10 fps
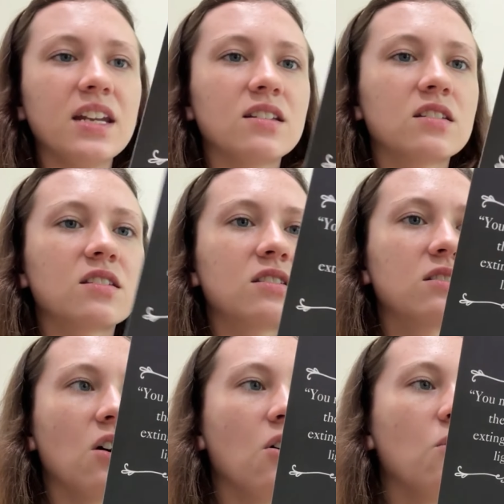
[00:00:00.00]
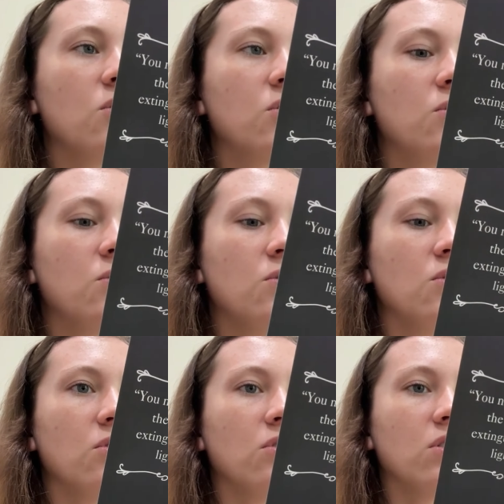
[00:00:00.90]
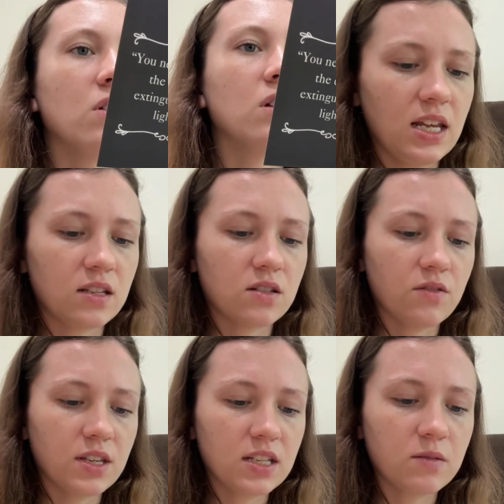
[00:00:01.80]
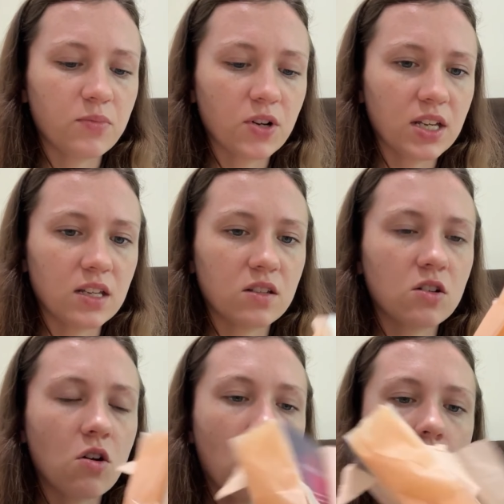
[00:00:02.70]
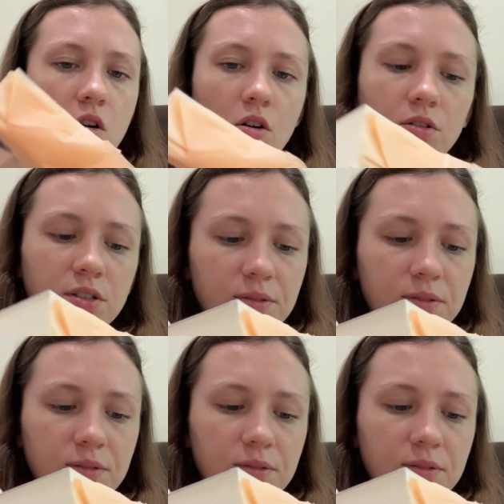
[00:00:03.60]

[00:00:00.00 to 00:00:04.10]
is so cool. So this book is called,